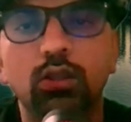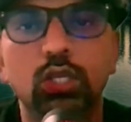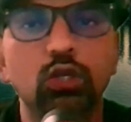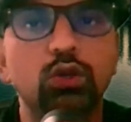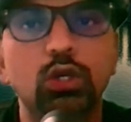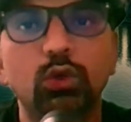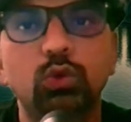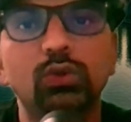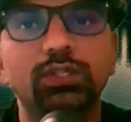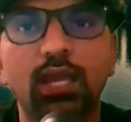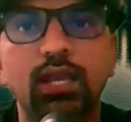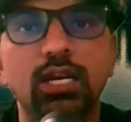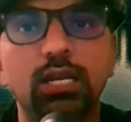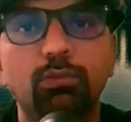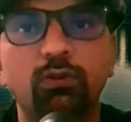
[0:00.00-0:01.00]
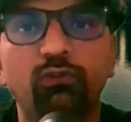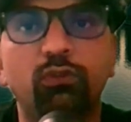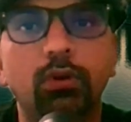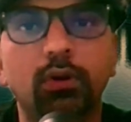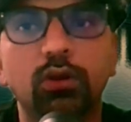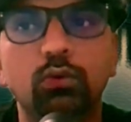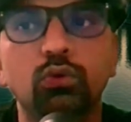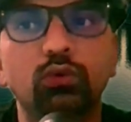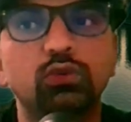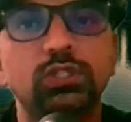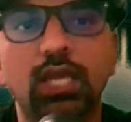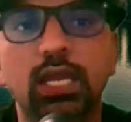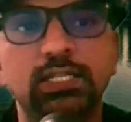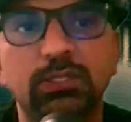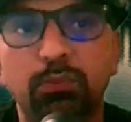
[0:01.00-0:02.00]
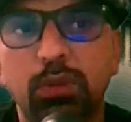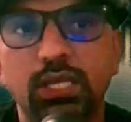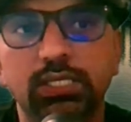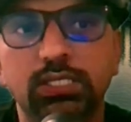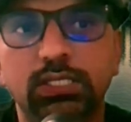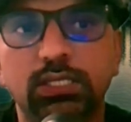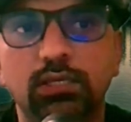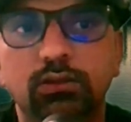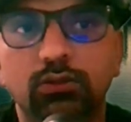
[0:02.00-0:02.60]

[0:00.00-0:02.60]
You need to sign up if you are new to SciSpace.